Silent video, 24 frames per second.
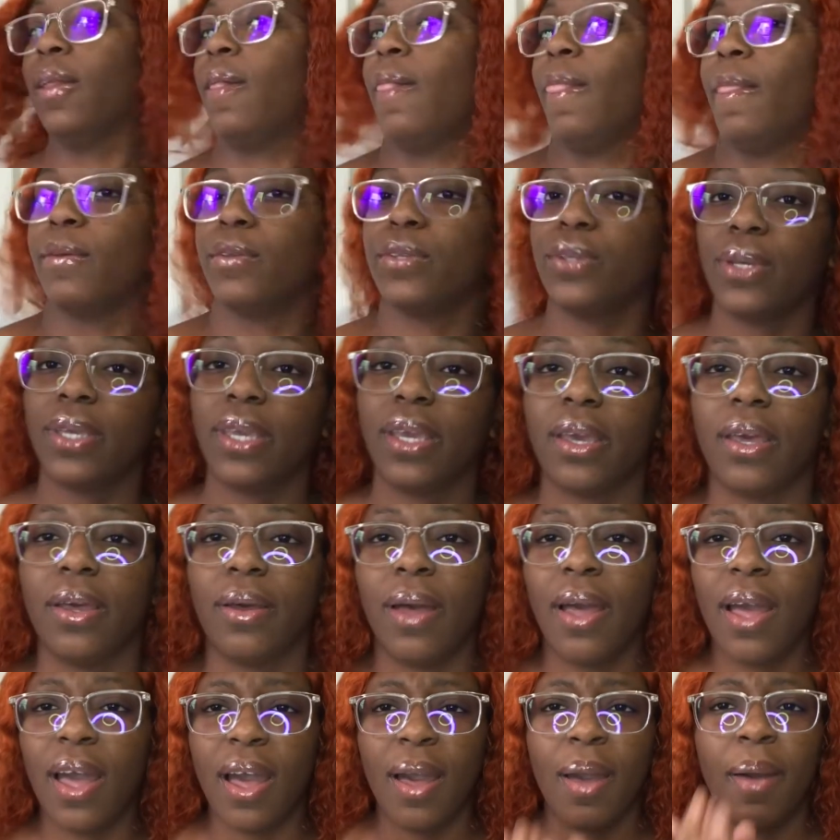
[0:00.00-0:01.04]
So yeah,
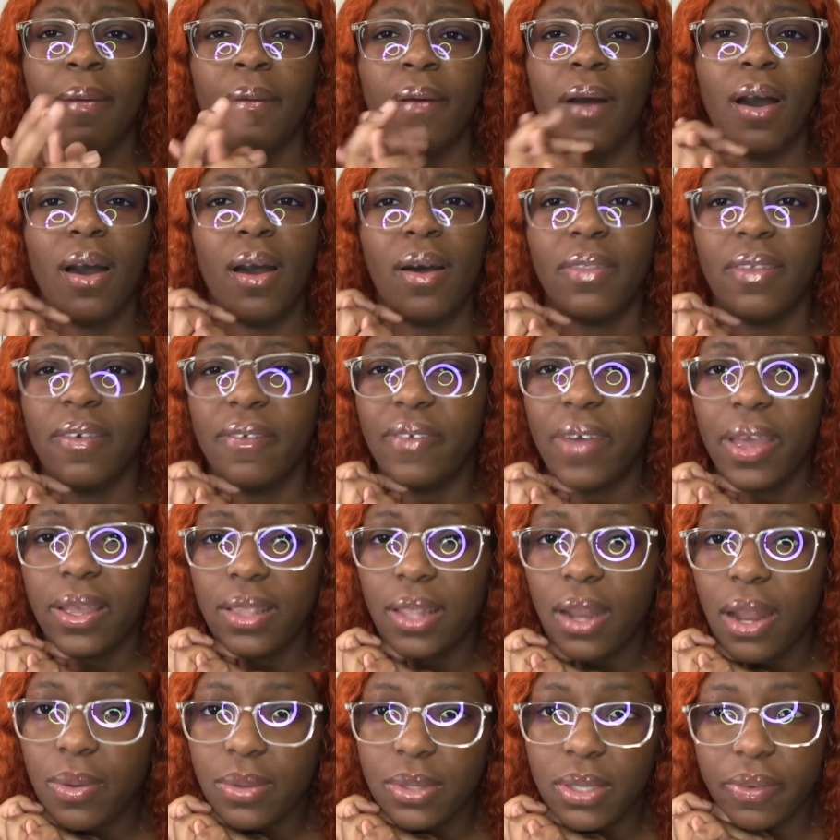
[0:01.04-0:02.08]
the fact that
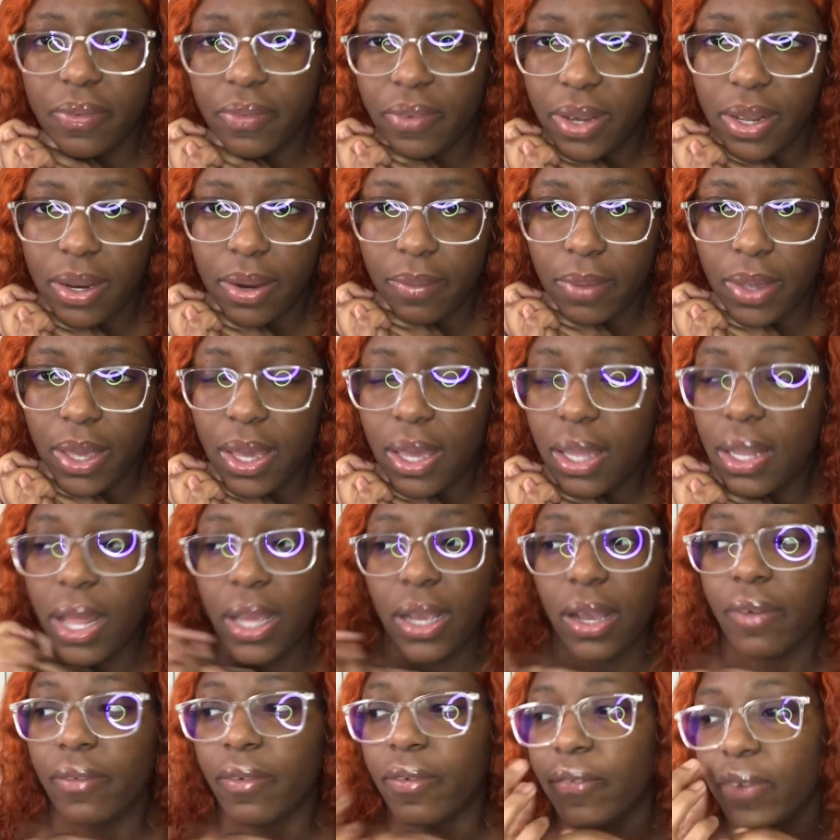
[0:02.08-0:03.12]
I was afraid of getting like a
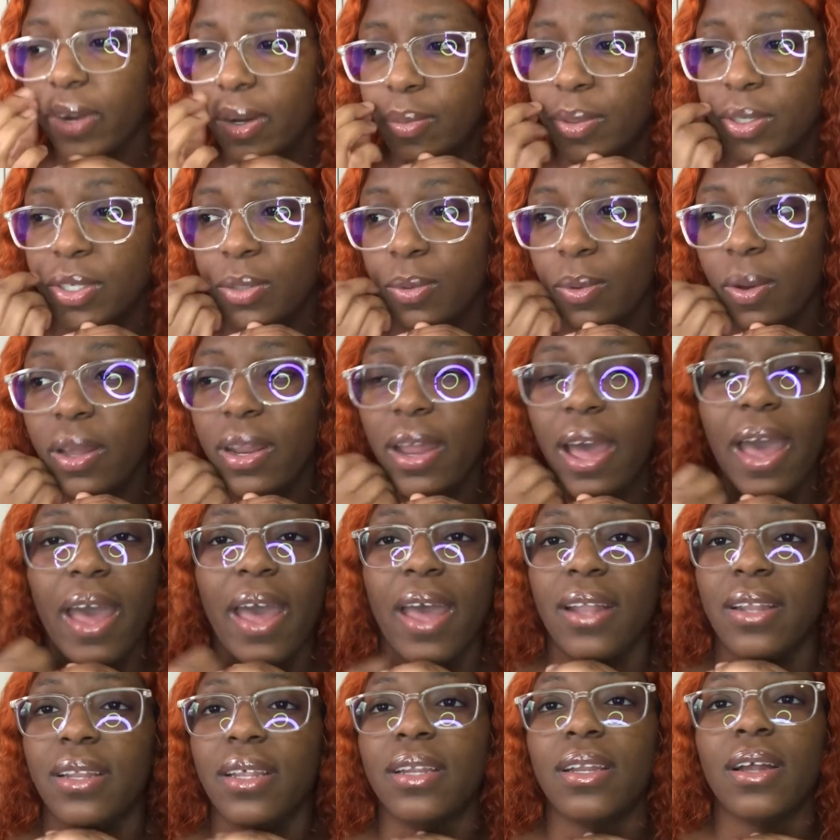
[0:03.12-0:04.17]
refurbished one, I
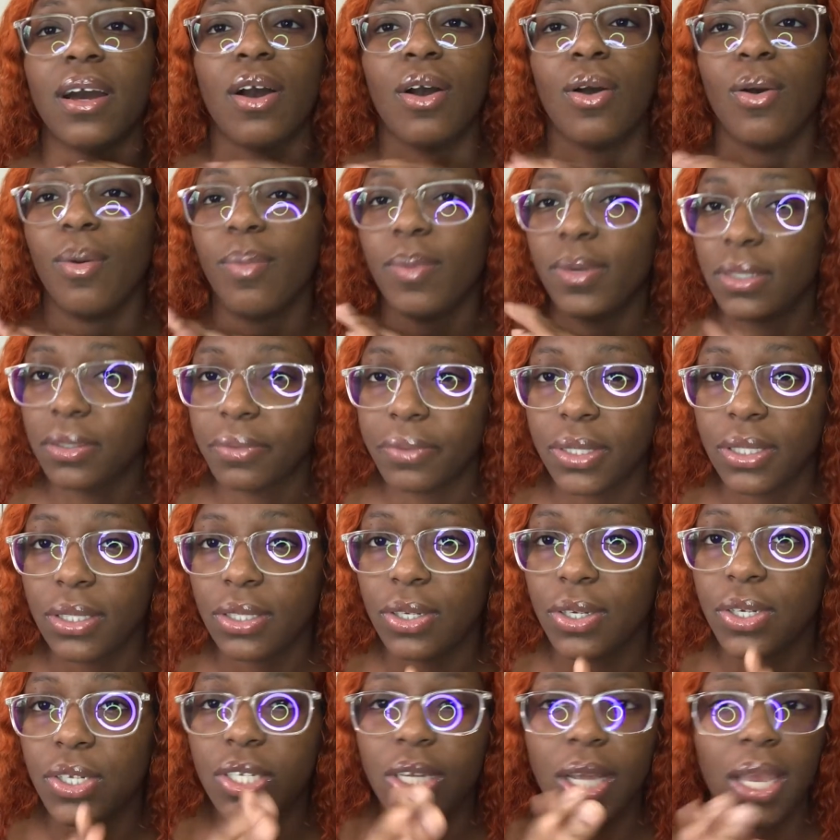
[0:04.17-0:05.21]
had did a whole bunch of
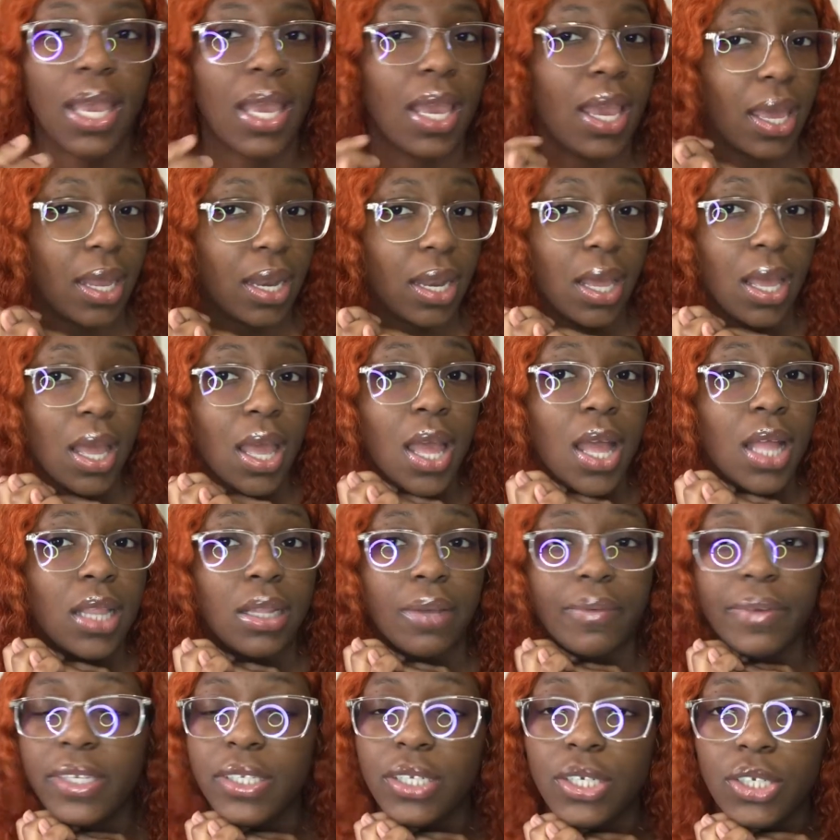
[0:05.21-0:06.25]
research, and the
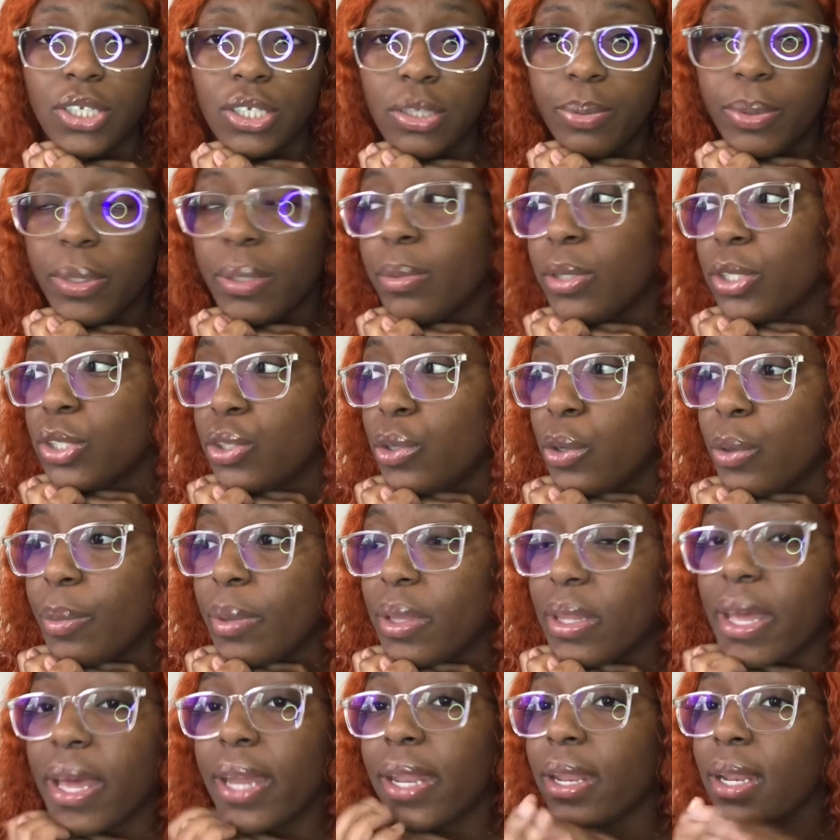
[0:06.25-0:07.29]
research has pretty much told me
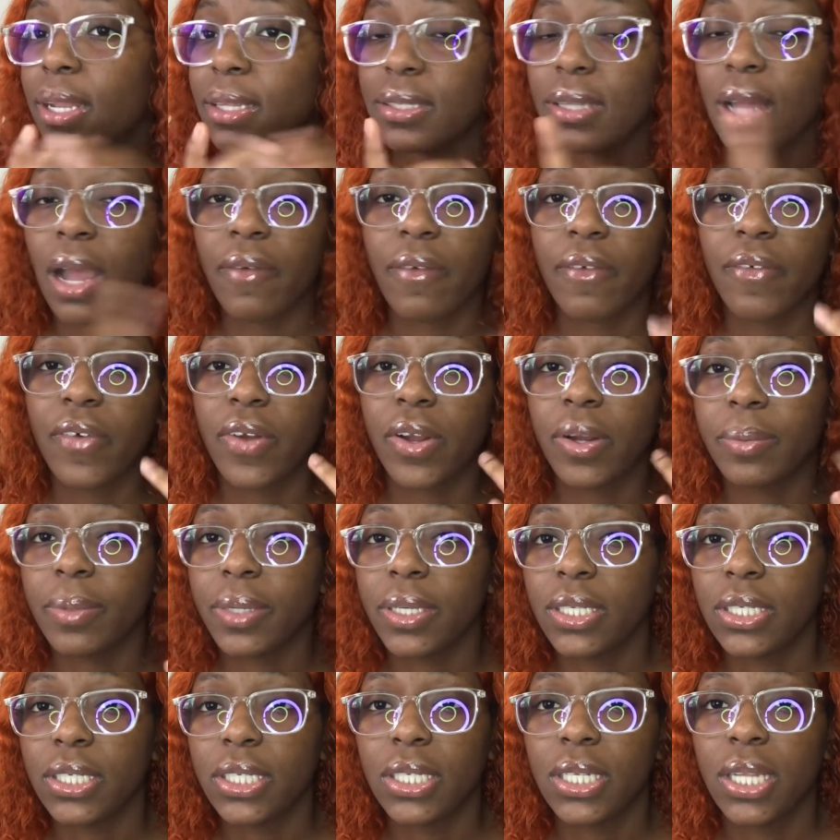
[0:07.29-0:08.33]
that it is not
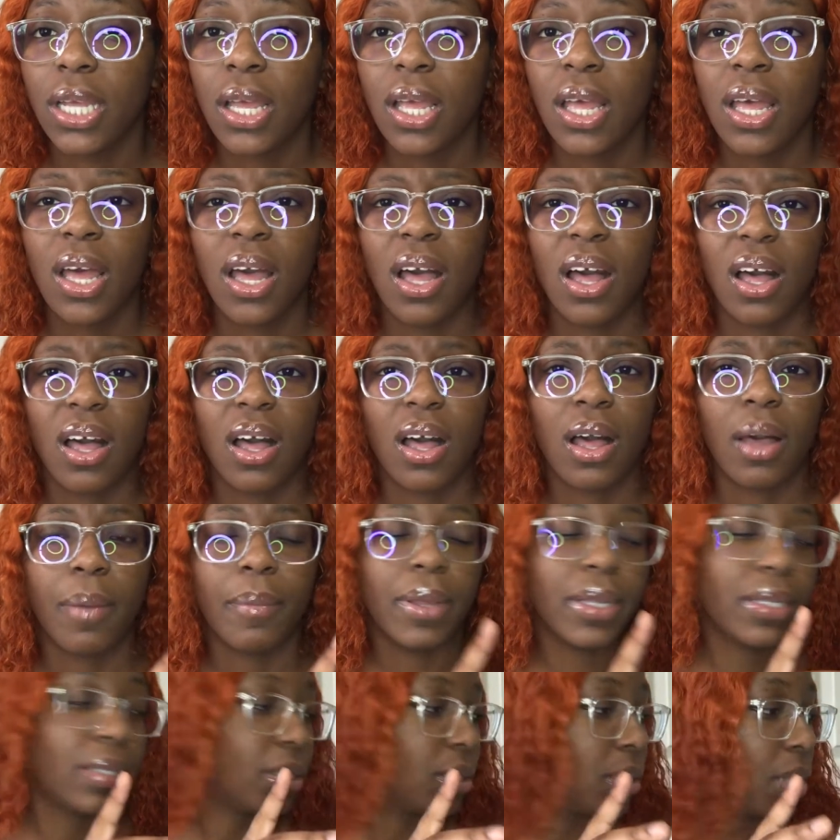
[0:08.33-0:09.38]
refurbished.
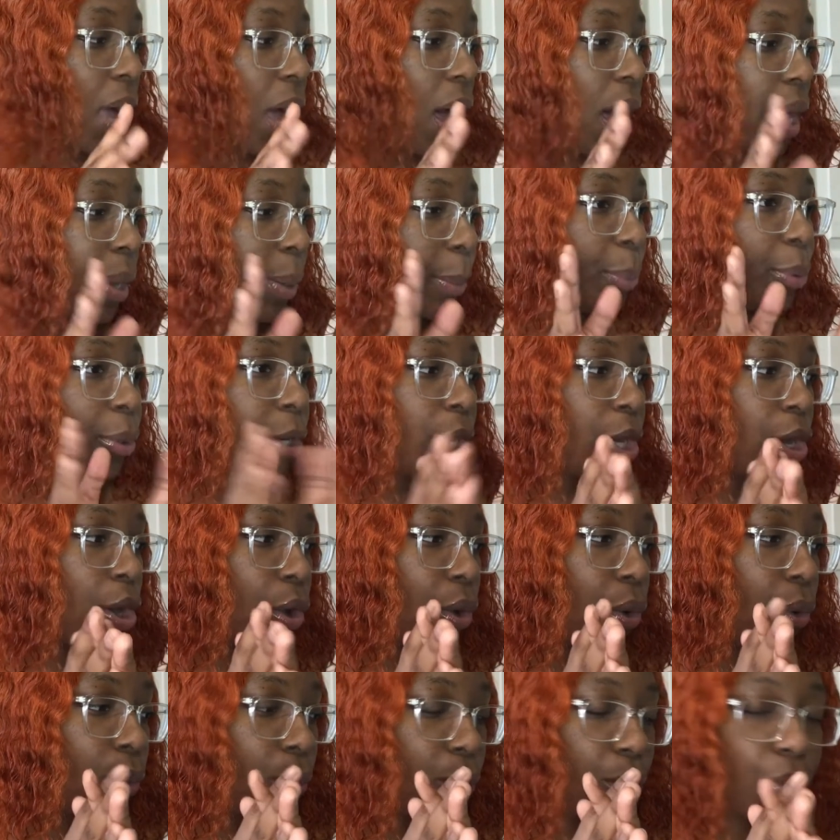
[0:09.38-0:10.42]
It's not
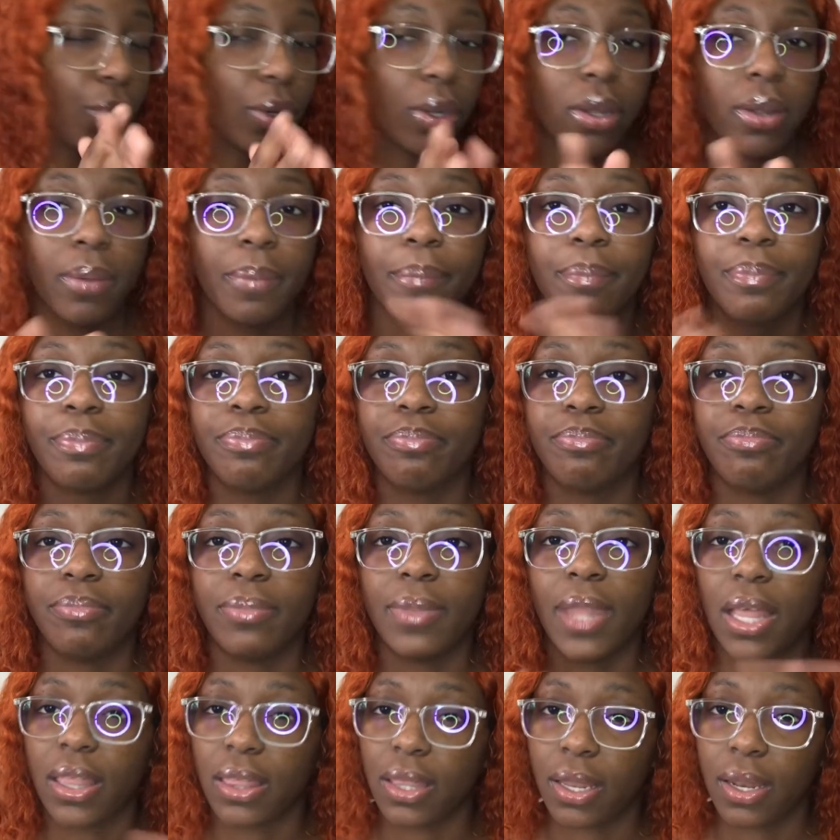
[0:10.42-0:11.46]
pre-owned,
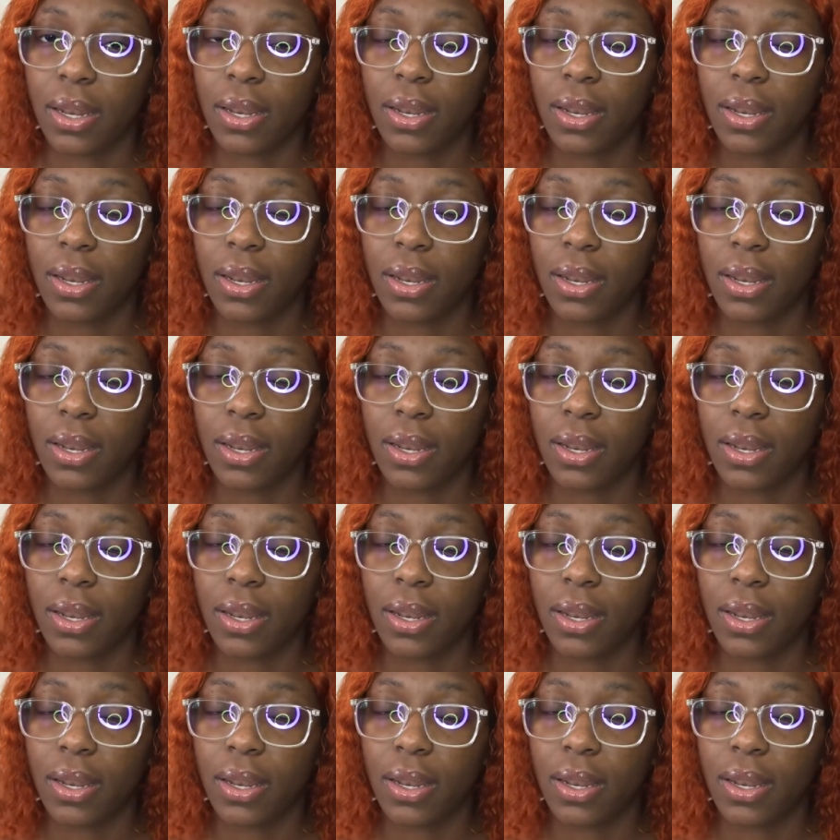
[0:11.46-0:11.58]
nothing.